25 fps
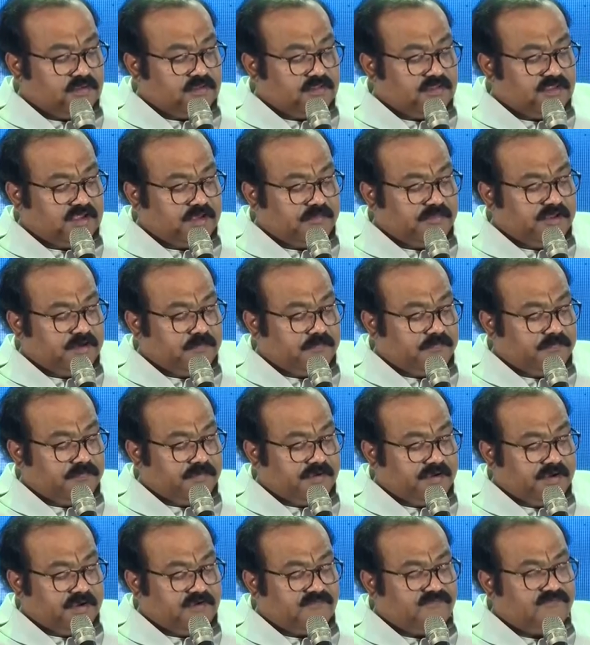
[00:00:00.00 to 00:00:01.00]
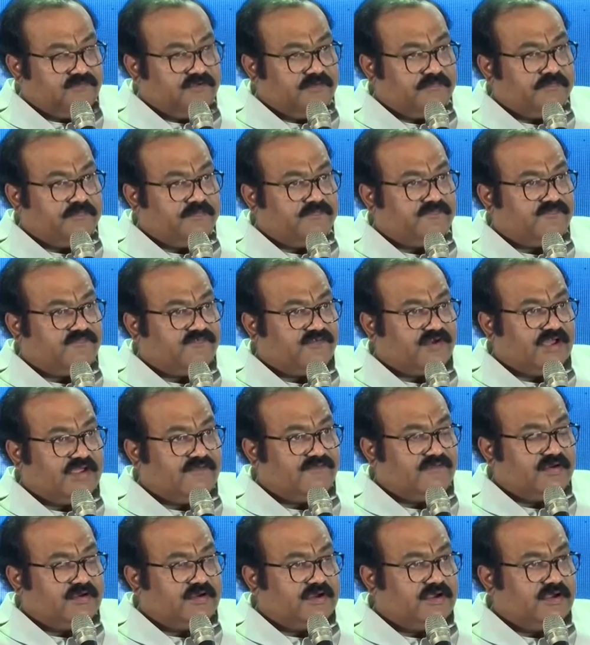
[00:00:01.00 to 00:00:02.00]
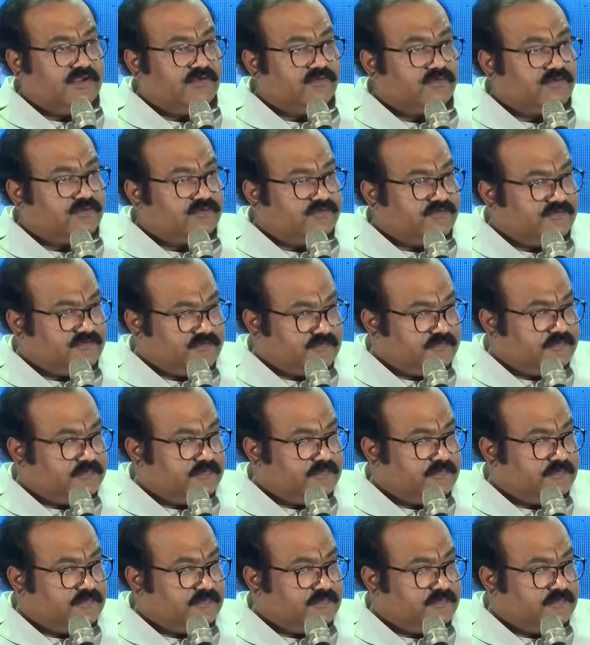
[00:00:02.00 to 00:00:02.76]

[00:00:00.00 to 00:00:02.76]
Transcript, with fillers: they have been paid 500 euros